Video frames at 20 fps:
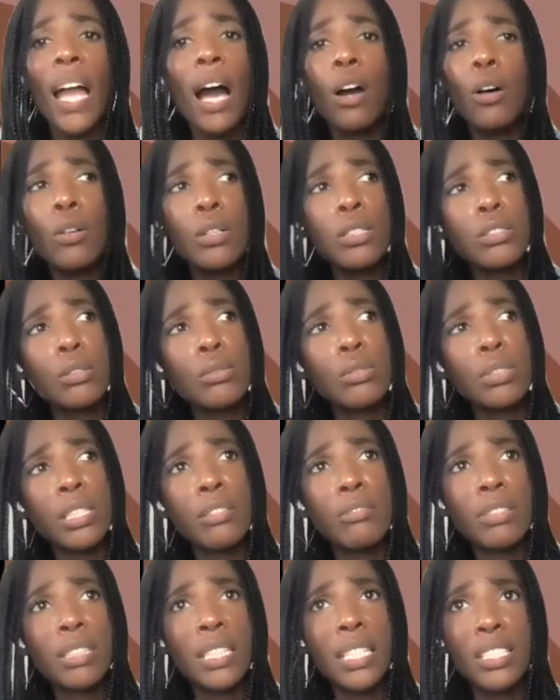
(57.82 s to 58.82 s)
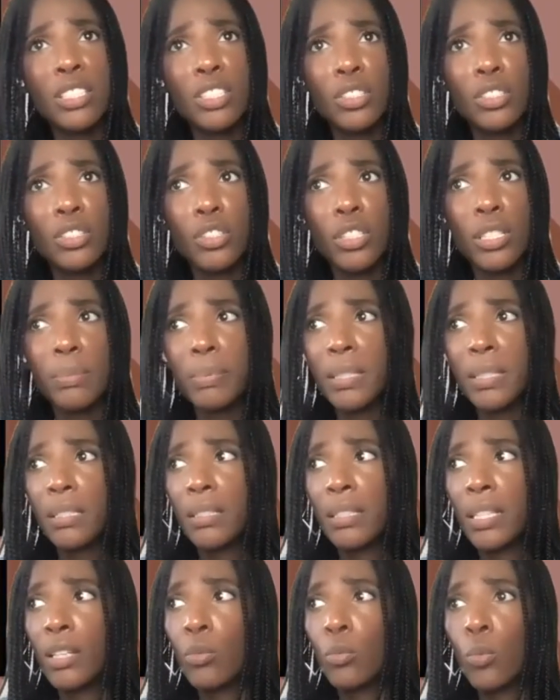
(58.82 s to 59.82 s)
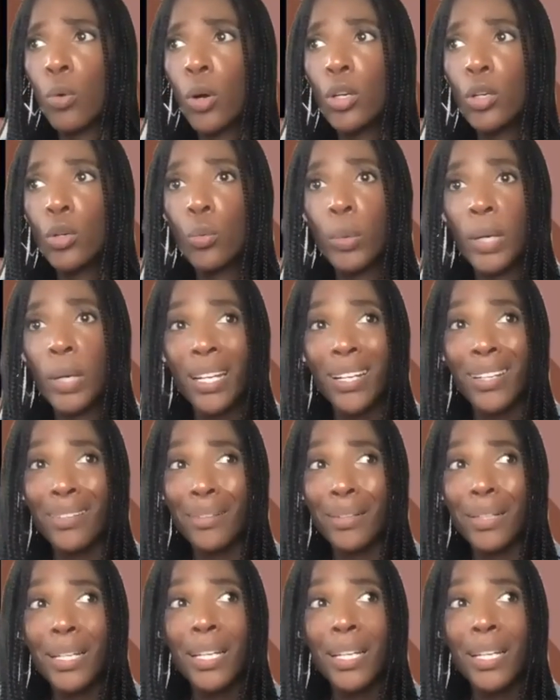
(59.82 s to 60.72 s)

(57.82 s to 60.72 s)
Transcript: I also see relationships that work where,